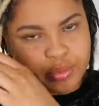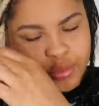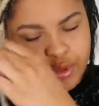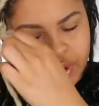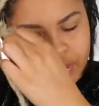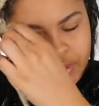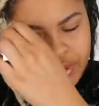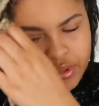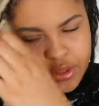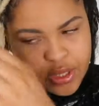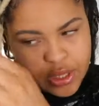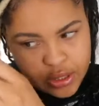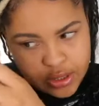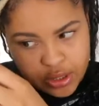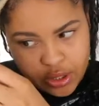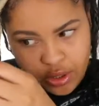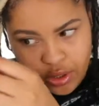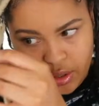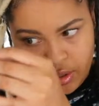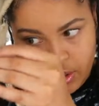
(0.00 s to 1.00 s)
you're
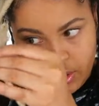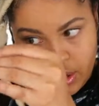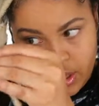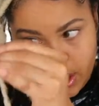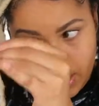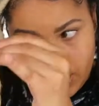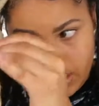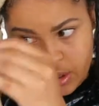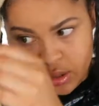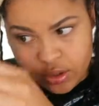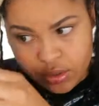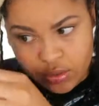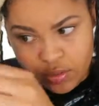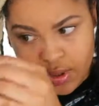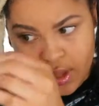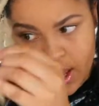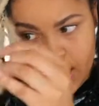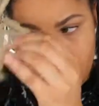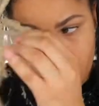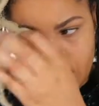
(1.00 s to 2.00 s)
protecting your hair so
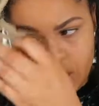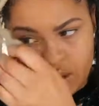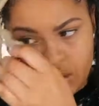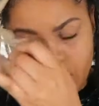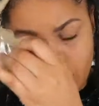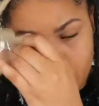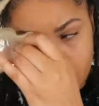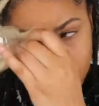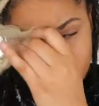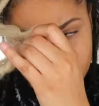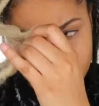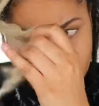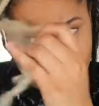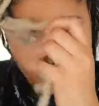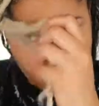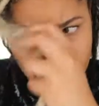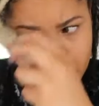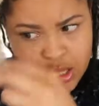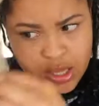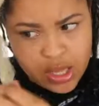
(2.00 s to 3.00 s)
that it can do its
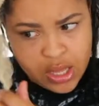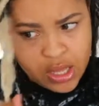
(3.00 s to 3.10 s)
thing.